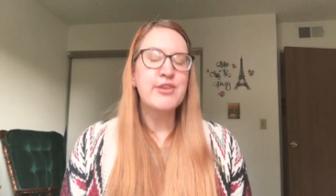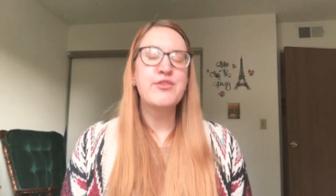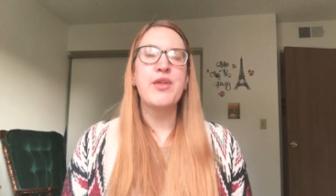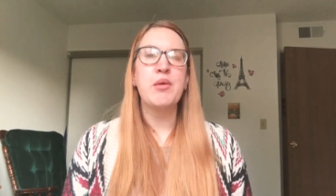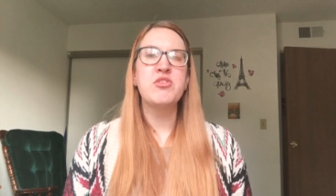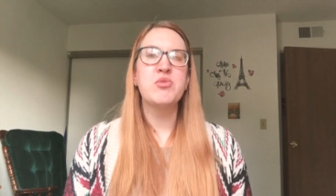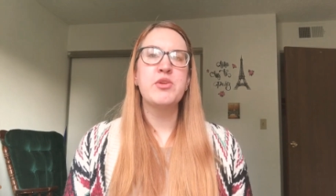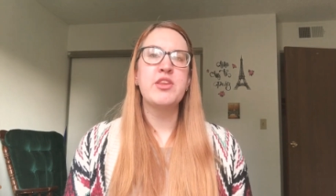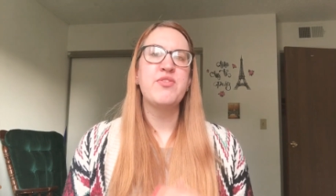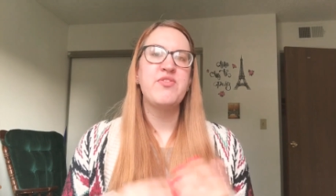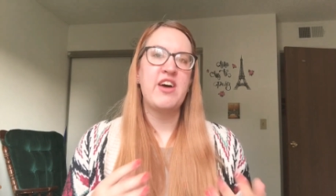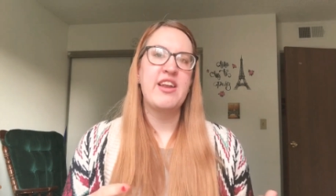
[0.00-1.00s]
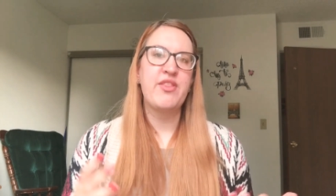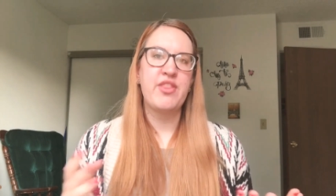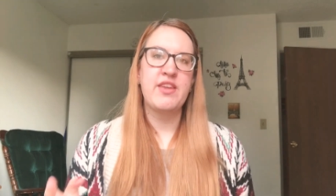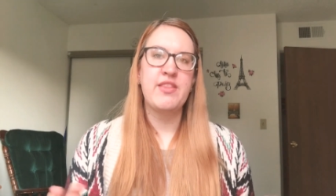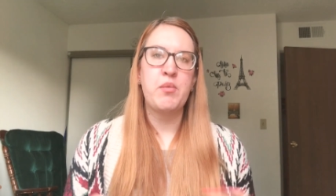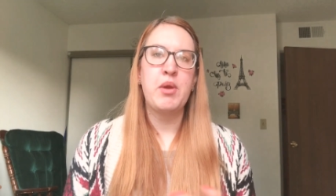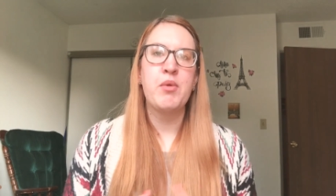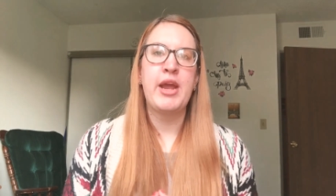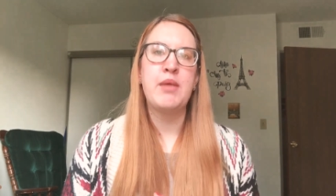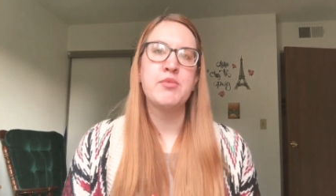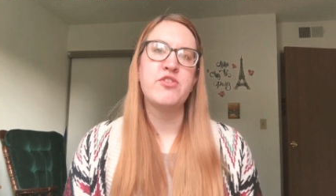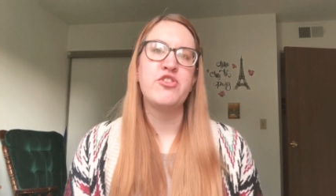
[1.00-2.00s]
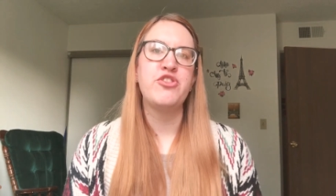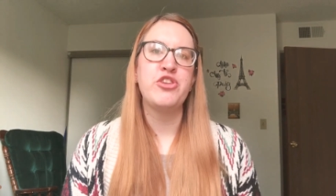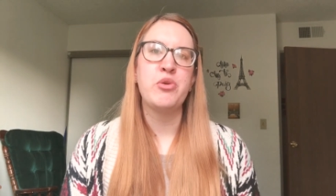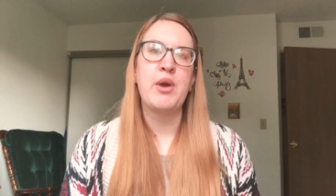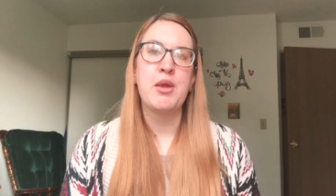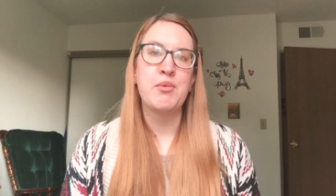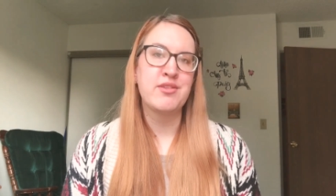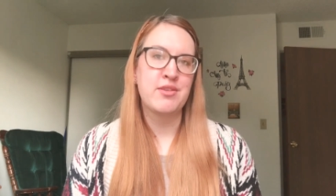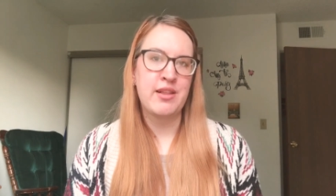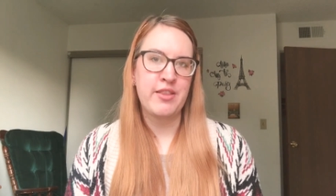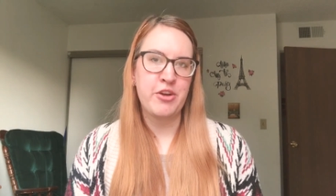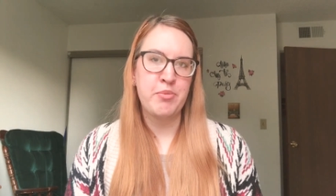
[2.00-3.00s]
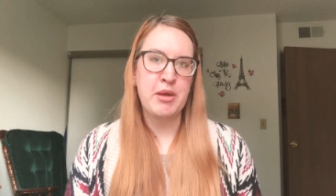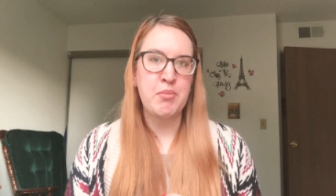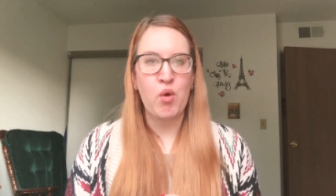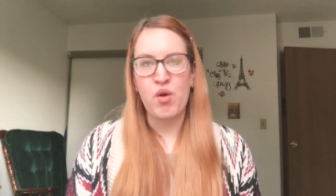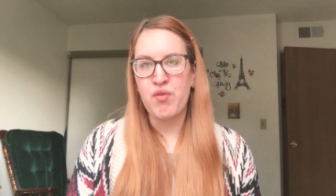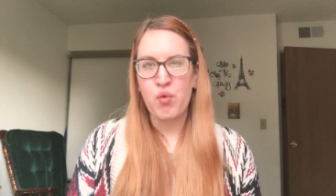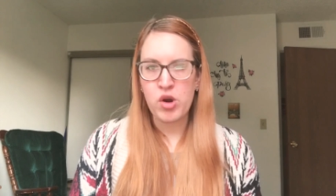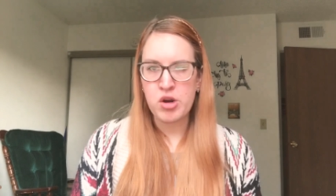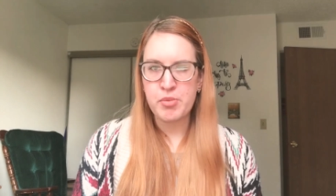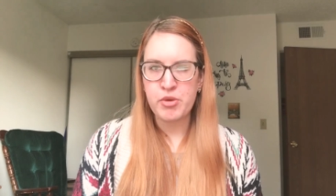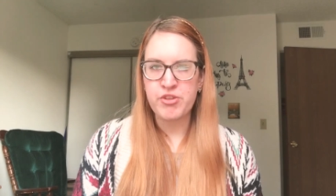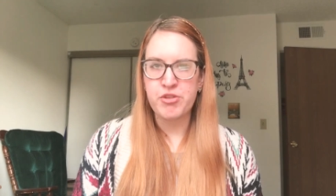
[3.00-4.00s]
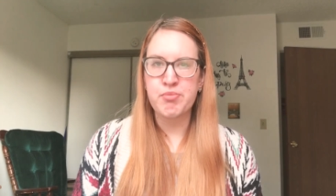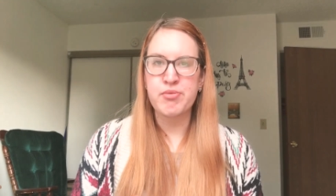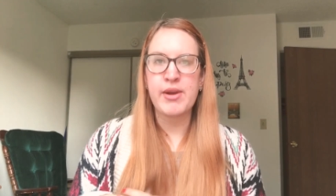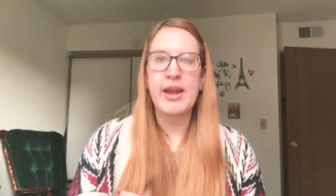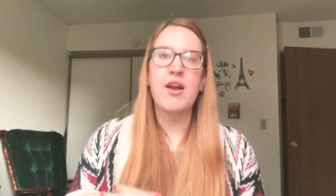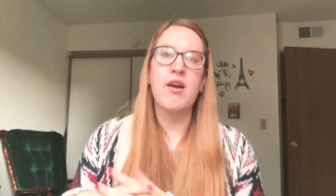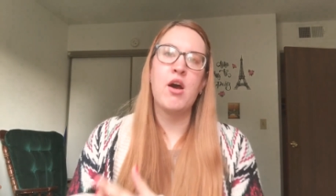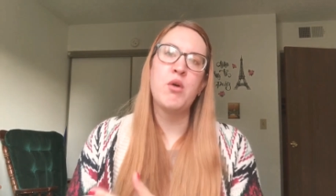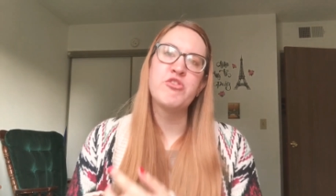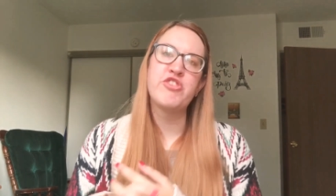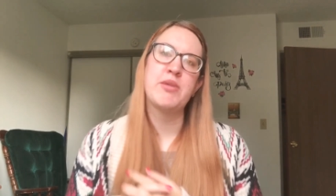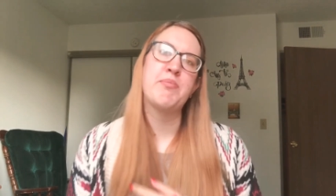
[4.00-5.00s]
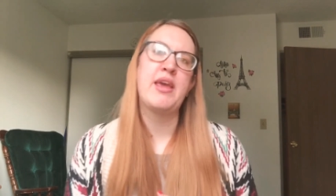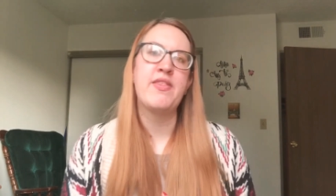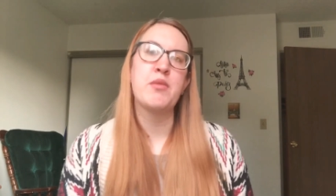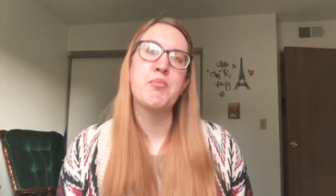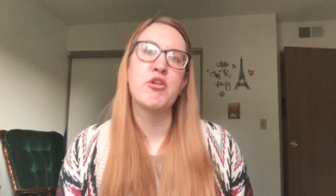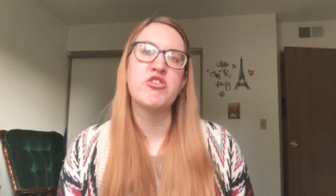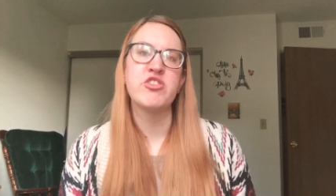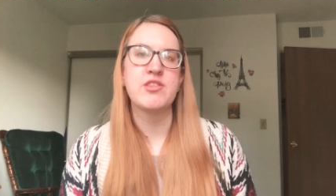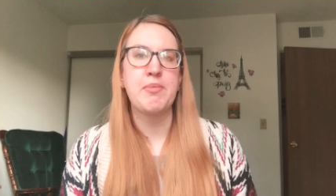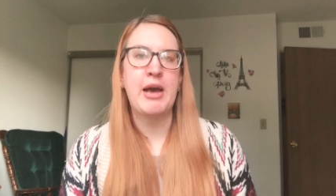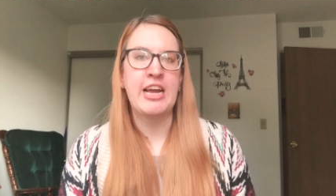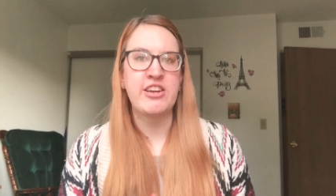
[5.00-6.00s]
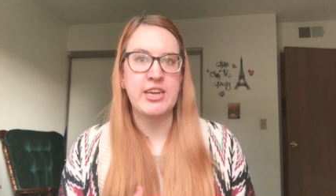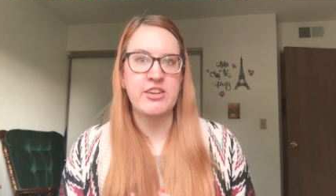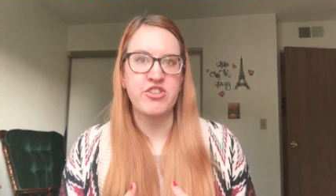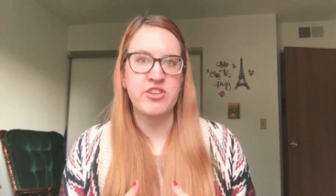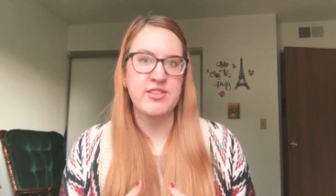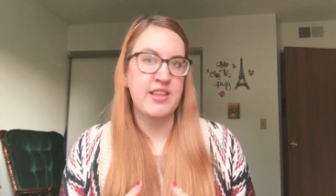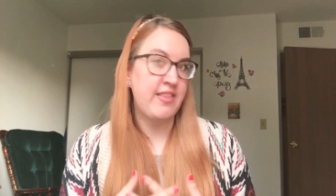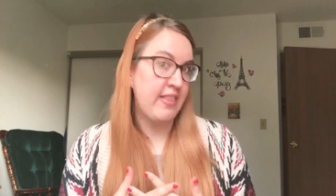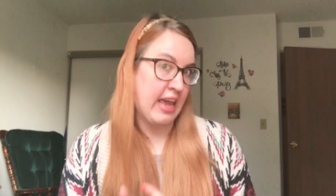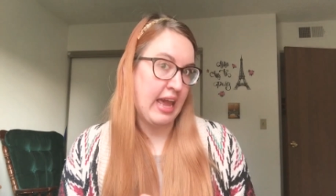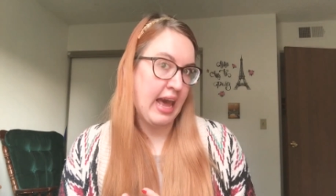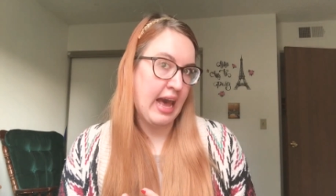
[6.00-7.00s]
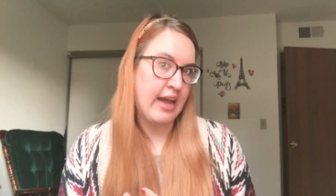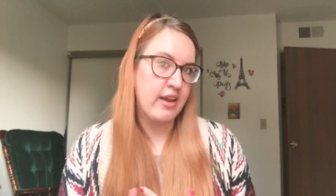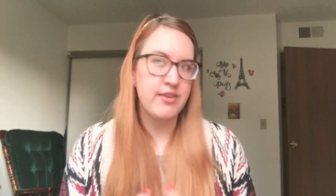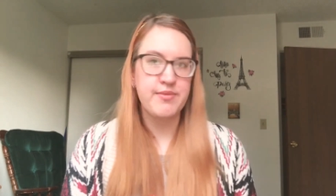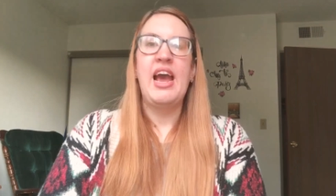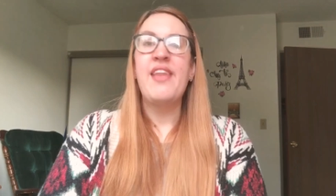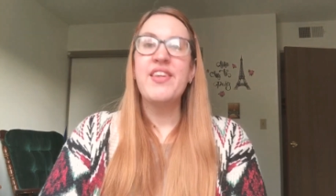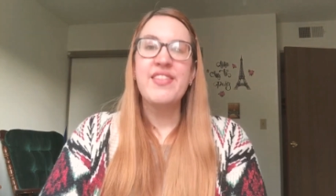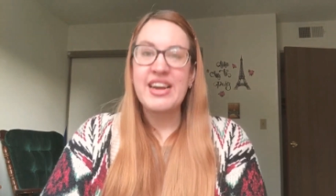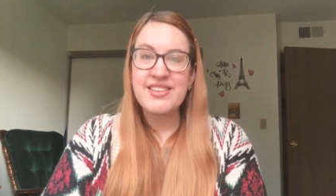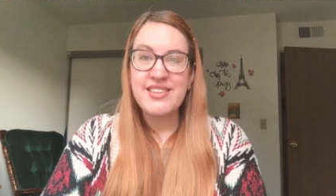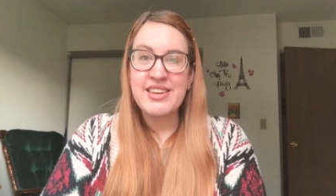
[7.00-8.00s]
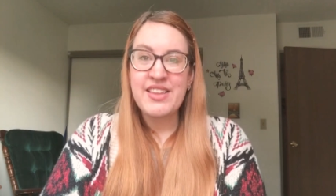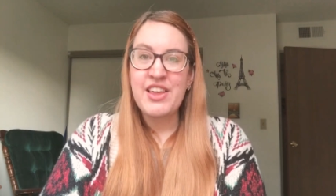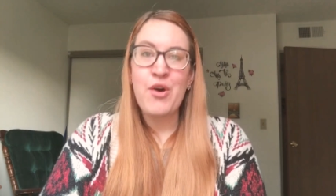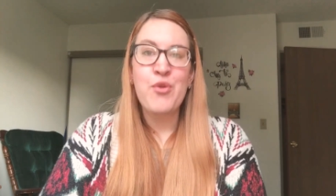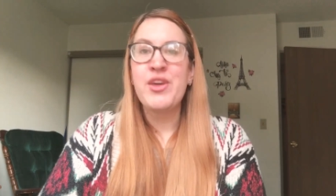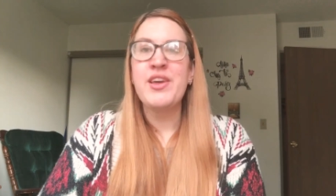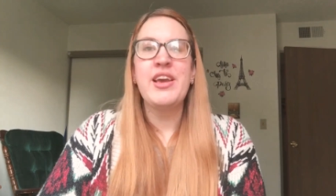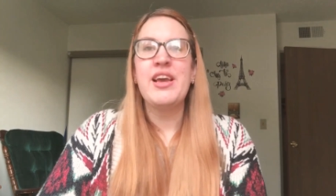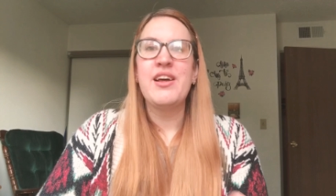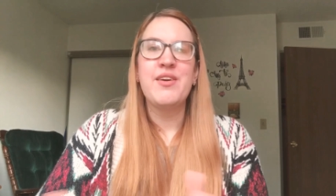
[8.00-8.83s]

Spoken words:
So that was a really fun thing that we were able to do, and it was a little bit more affordable to bring our own champagne than purchase the packages that they had. And then lastly, the only